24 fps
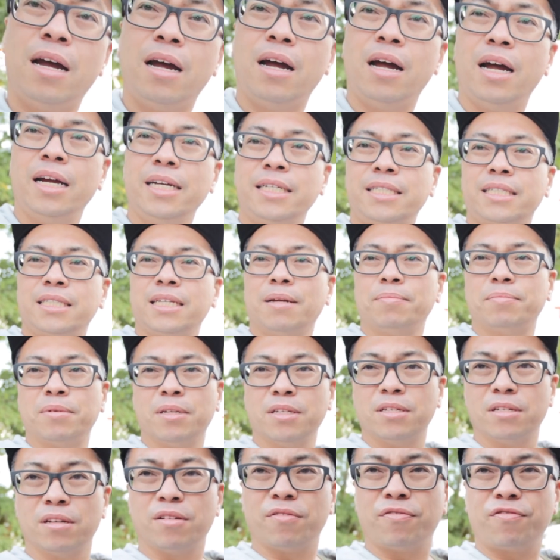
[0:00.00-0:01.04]
I slept
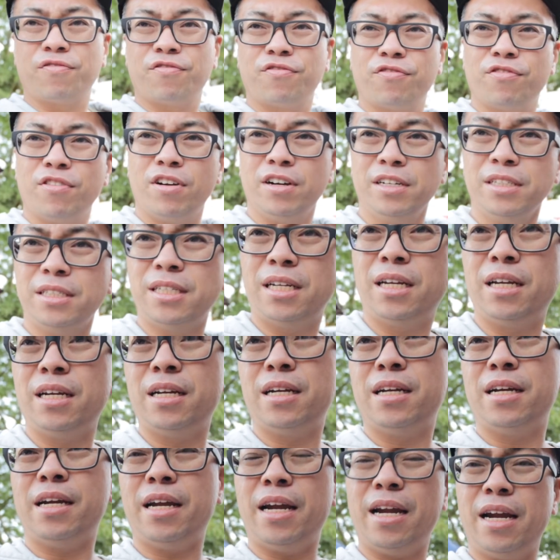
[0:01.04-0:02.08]
into the front.
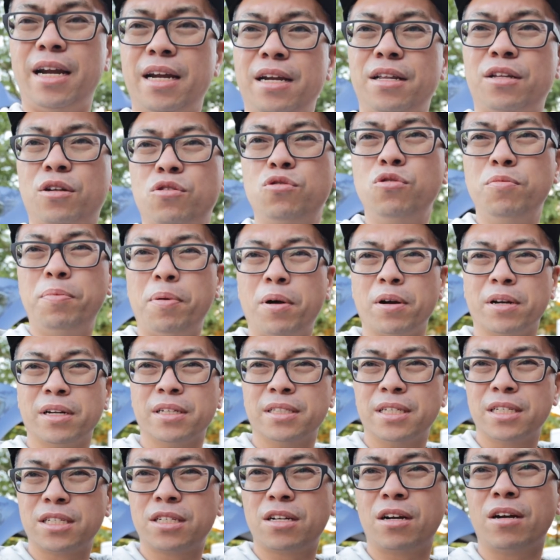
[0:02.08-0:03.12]
And the cool part
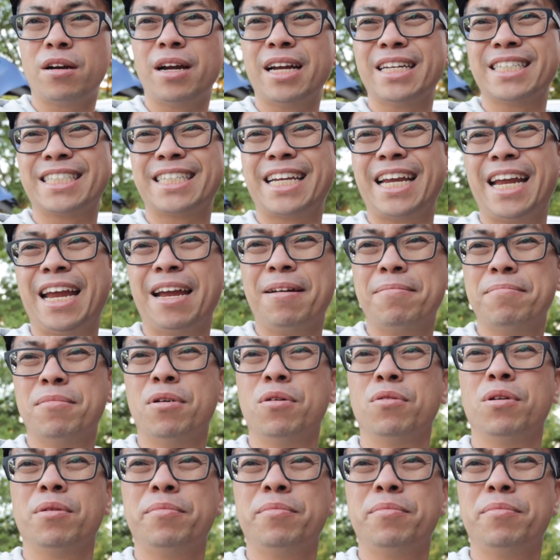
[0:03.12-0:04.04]
is this car has camp mode.